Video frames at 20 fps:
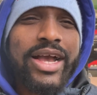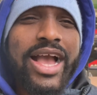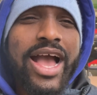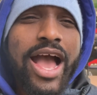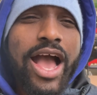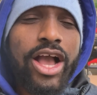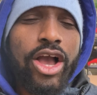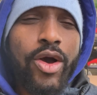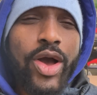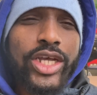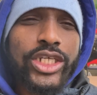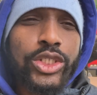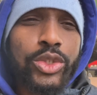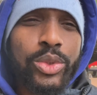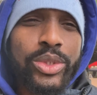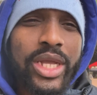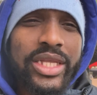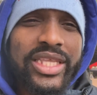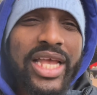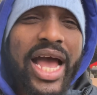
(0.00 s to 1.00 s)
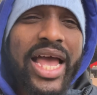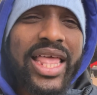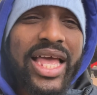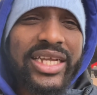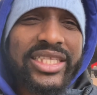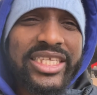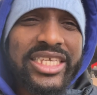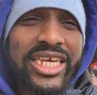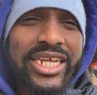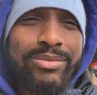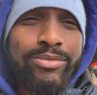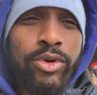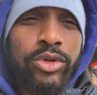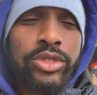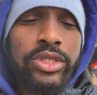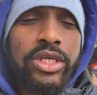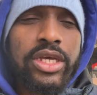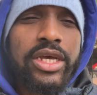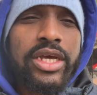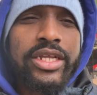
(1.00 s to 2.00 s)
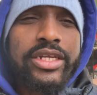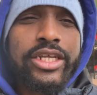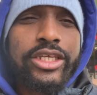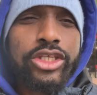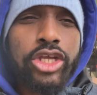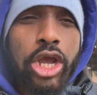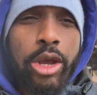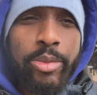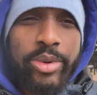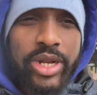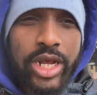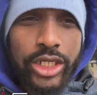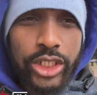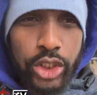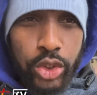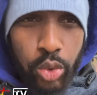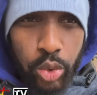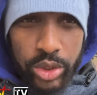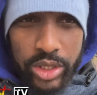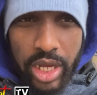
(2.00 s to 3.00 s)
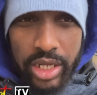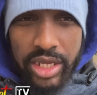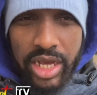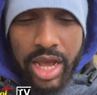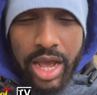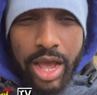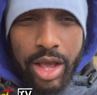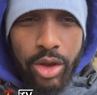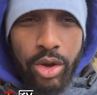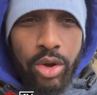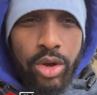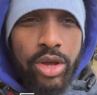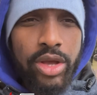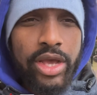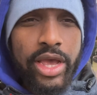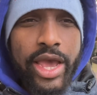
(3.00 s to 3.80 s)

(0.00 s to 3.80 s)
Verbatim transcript: Khago shoot at high but determine a shoot at Khago.